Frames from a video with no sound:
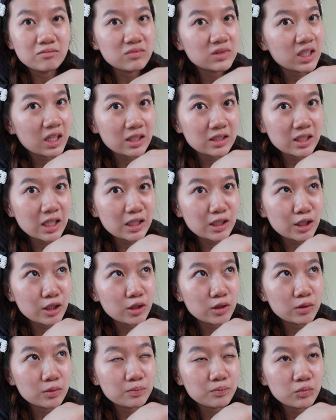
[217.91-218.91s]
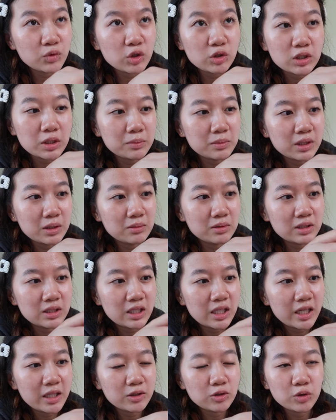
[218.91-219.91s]
Text hello, no symptoms
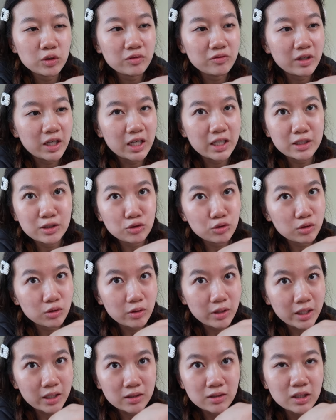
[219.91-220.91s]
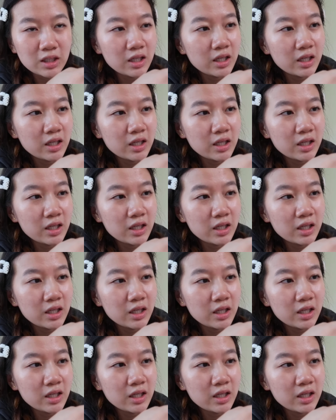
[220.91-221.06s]
today, doing fine, doing great.